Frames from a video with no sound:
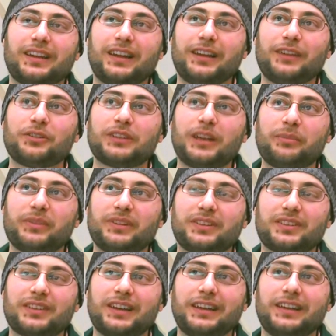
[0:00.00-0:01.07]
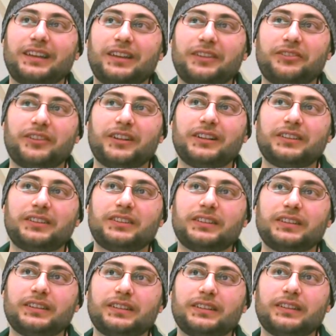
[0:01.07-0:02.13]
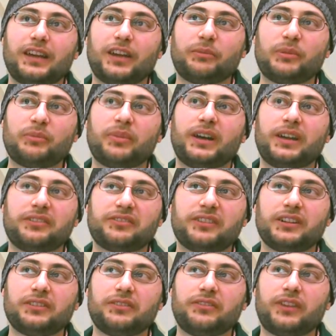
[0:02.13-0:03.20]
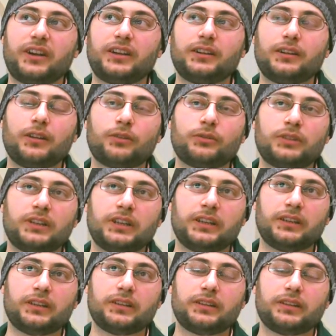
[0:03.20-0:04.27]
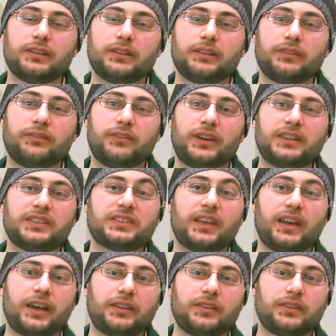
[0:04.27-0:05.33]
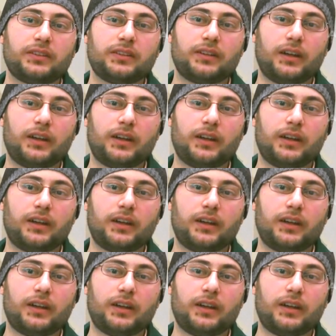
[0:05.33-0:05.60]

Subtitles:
I looked up in the sky and I remember I felt very lonely, very sad.